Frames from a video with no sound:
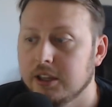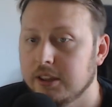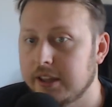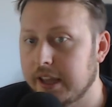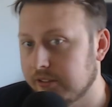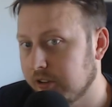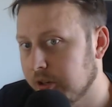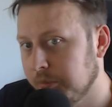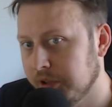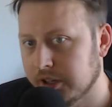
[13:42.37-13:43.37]
That's going
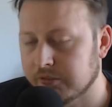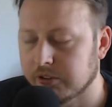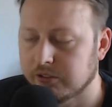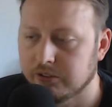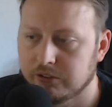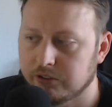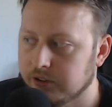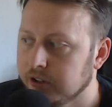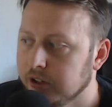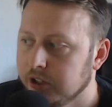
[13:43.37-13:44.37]
to be the inverse this
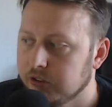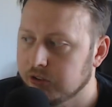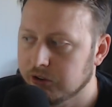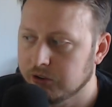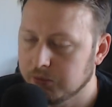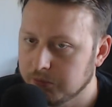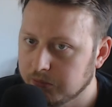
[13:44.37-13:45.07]
year. So